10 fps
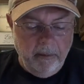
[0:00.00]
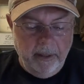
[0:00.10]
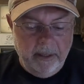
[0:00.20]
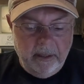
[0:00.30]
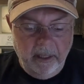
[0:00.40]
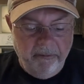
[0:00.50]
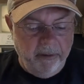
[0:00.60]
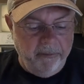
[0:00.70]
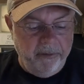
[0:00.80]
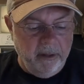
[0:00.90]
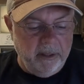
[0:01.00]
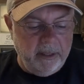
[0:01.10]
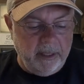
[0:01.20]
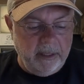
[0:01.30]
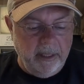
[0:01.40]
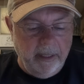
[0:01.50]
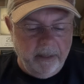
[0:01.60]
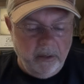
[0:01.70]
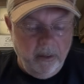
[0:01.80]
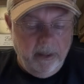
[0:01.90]
Let's see if we can fill the
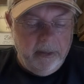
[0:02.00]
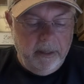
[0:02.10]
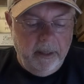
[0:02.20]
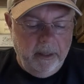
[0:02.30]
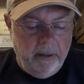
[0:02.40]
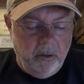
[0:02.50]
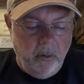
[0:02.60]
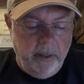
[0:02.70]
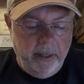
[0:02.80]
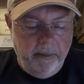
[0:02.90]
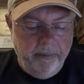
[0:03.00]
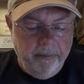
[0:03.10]
69. 20, 10, 20,